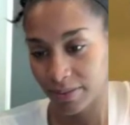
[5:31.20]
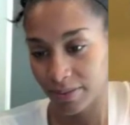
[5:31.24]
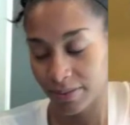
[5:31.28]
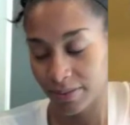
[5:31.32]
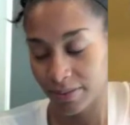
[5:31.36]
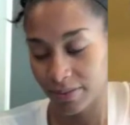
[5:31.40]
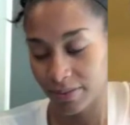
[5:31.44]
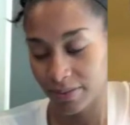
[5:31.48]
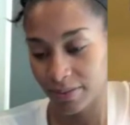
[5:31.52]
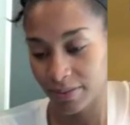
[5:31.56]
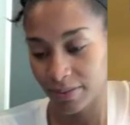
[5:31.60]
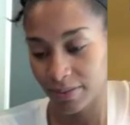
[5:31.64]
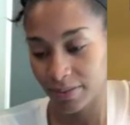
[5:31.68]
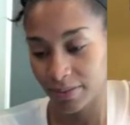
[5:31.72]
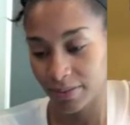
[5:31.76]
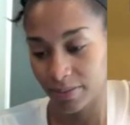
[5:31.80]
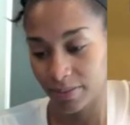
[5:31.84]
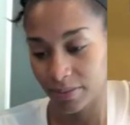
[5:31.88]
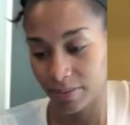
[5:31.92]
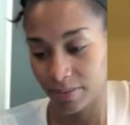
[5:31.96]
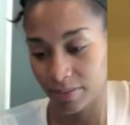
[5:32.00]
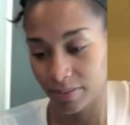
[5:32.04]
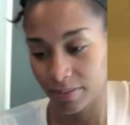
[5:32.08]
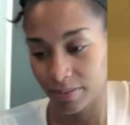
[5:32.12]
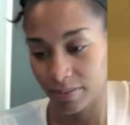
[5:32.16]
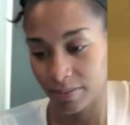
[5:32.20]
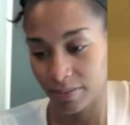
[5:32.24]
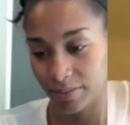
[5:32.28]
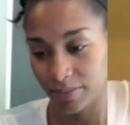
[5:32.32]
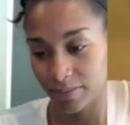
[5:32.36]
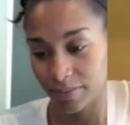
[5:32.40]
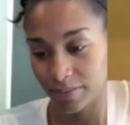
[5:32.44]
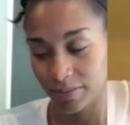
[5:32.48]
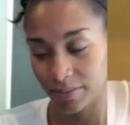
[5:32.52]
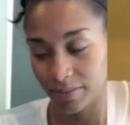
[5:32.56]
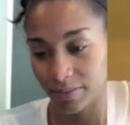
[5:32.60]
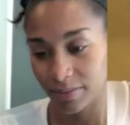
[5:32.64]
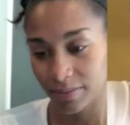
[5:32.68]

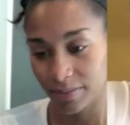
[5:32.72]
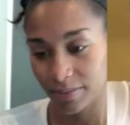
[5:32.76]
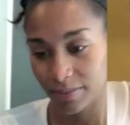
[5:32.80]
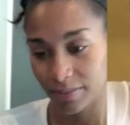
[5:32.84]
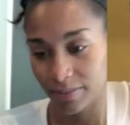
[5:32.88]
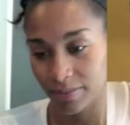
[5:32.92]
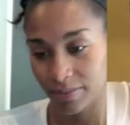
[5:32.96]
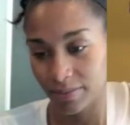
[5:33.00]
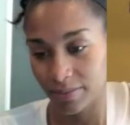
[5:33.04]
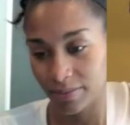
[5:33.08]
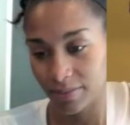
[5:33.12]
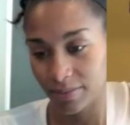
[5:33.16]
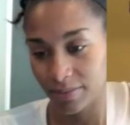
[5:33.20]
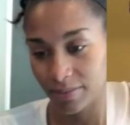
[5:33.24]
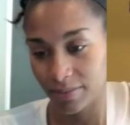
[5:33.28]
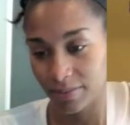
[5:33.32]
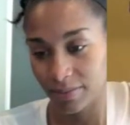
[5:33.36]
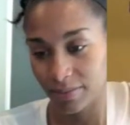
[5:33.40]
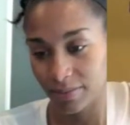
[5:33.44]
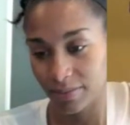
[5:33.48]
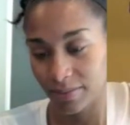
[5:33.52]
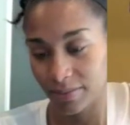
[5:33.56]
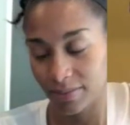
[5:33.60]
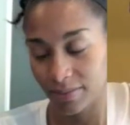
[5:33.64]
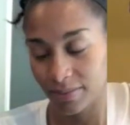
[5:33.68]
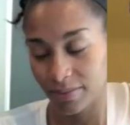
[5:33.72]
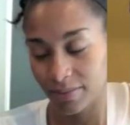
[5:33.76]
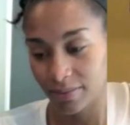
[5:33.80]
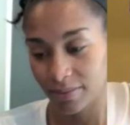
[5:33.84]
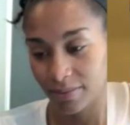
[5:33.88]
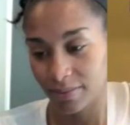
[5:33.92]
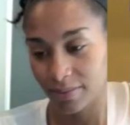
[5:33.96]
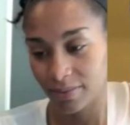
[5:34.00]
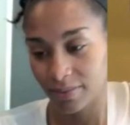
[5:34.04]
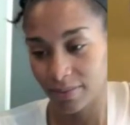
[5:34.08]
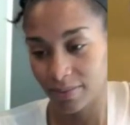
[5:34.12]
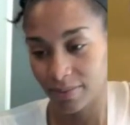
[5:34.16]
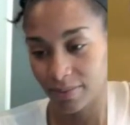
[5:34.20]

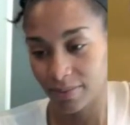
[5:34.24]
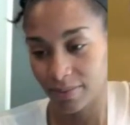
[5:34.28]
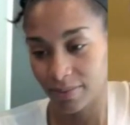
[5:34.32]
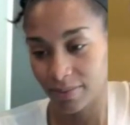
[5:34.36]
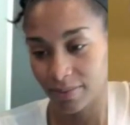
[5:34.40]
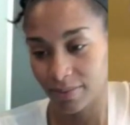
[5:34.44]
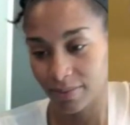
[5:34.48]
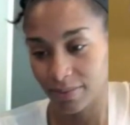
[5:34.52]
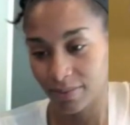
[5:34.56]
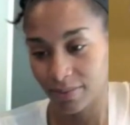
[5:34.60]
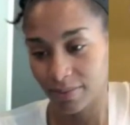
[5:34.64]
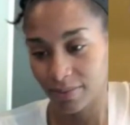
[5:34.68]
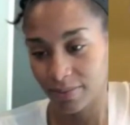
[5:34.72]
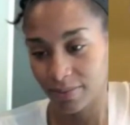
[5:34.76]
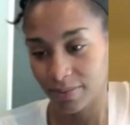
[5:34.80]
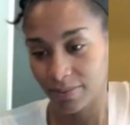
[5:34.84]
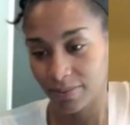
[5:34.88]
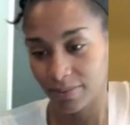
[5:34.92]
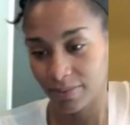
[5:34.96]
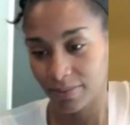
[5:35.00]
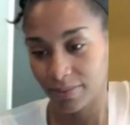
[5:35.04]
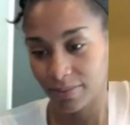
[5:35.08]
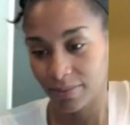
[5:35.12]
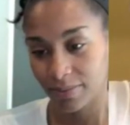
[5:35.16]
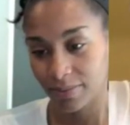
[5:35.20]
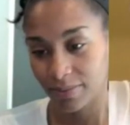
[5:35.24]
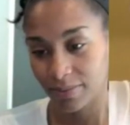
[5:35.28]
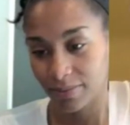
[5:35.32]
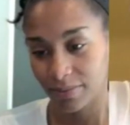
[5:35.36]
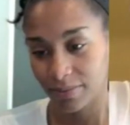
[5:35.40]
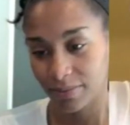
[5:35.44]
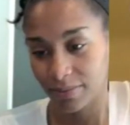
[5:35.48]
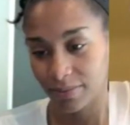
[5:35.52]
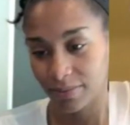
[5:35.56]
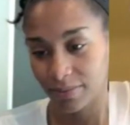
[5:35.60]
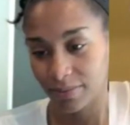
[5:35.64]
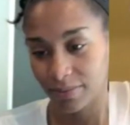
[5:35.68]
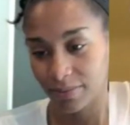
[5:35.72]

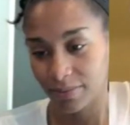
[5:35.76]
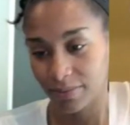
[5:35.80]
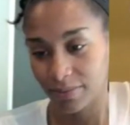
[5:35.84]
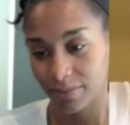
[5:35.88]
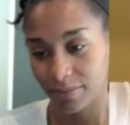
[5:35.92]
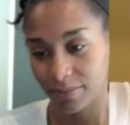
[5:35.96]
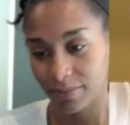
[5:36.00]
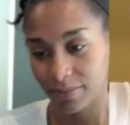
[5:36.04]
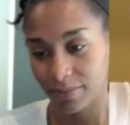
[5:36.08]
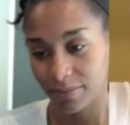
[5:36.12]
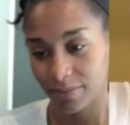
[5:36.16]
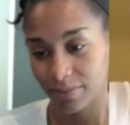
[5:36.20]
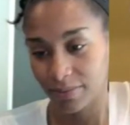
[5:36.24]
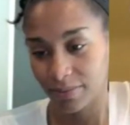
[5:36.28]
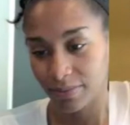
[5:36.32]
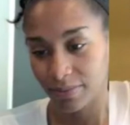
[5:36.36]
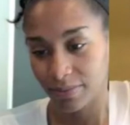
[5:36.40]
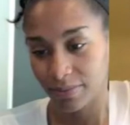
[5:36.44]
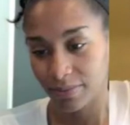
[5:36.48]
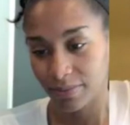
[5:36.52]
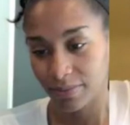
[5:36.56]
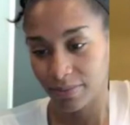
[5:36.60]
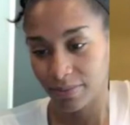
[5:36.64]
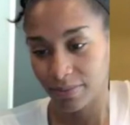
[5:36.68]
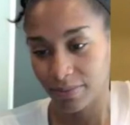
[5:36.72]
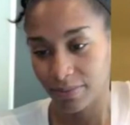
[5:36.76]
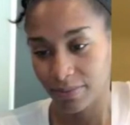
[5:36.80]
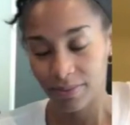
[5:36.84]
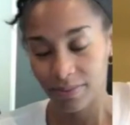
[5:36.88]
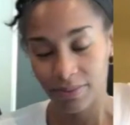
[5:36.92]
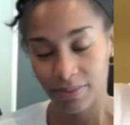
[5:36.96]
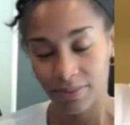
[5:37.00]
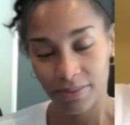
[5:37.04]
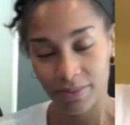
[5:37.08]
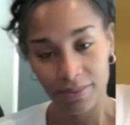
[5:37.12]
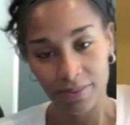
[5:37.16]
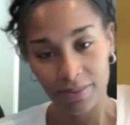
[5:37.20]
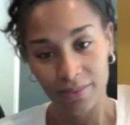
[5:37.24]

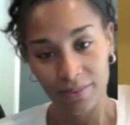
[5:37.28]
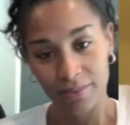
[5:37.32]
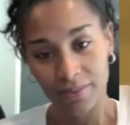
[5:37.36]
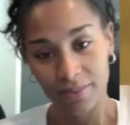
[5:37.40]
[no speech]